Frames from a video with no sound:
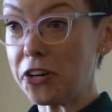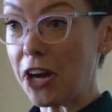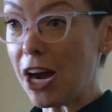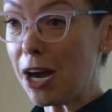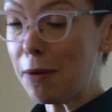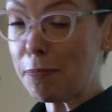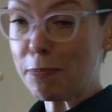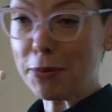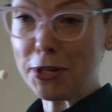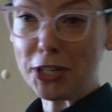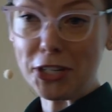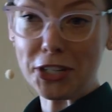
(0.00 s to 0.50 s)

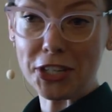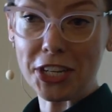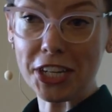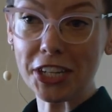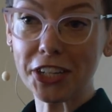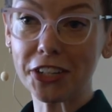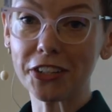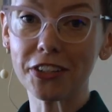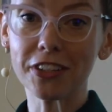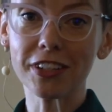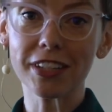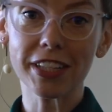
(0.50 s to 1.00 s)
not
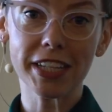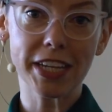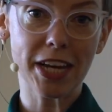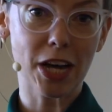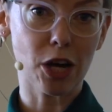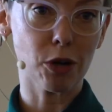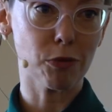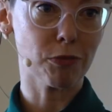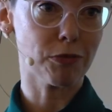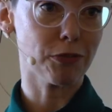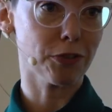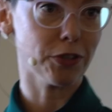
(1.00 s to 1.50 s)
particularly
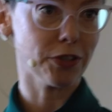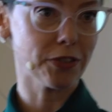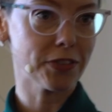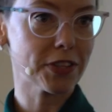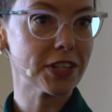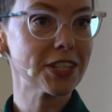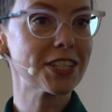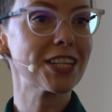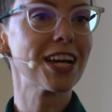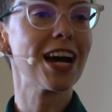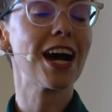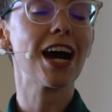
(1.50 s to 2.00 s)
helpful.
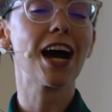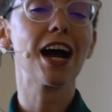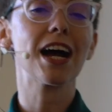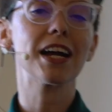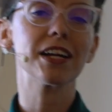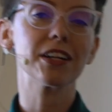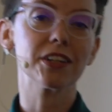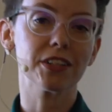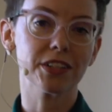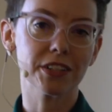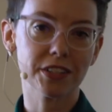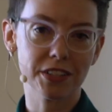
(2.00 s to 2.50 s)
They're
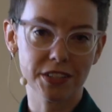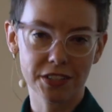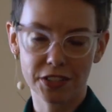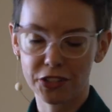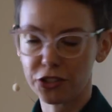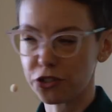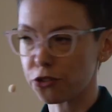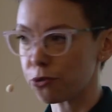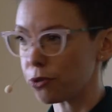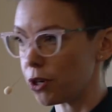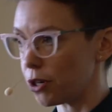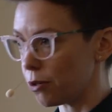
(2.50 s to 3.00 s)
tired
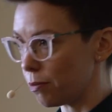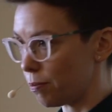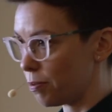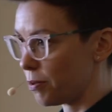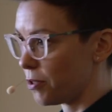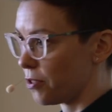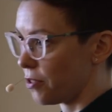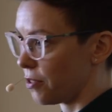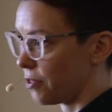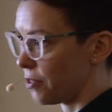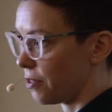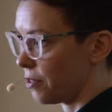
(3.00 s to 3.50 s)

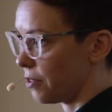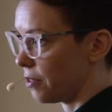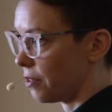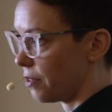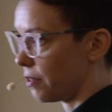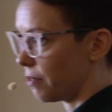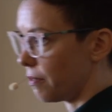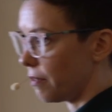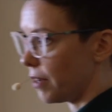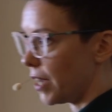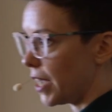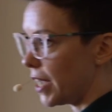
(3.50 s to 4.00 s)
tropes,
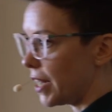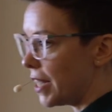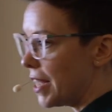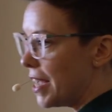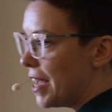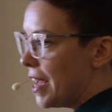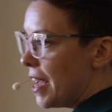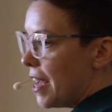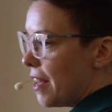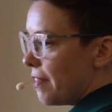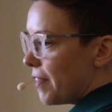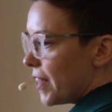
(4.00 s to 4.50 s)

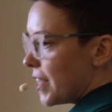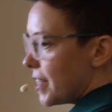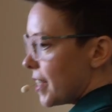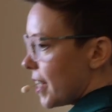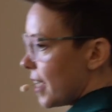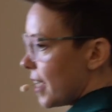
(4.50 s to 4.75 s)
right? They